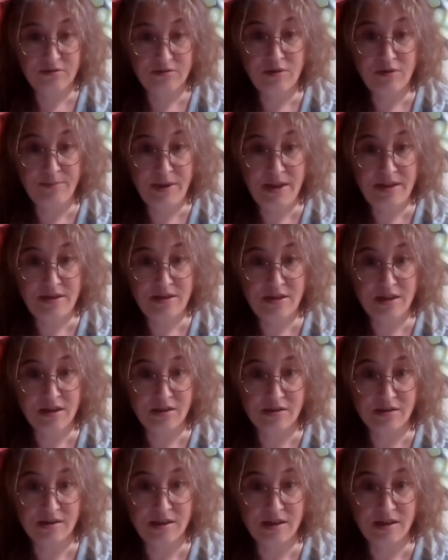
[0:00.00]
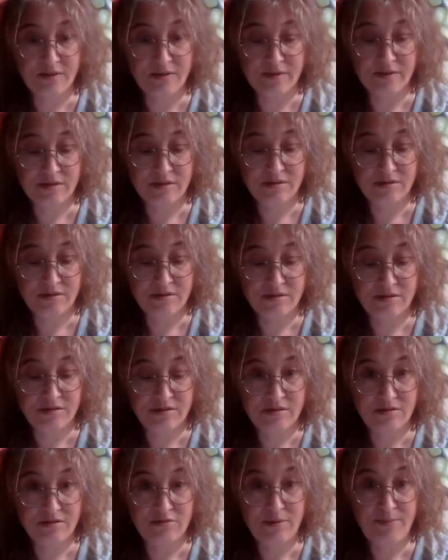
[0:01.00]
repeating ourselves,
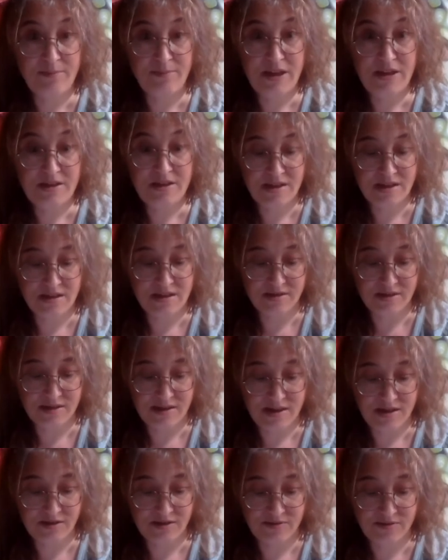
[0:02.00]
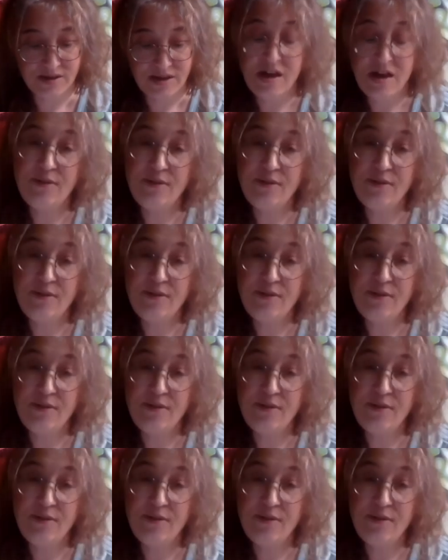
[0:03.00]
repeating ourselves.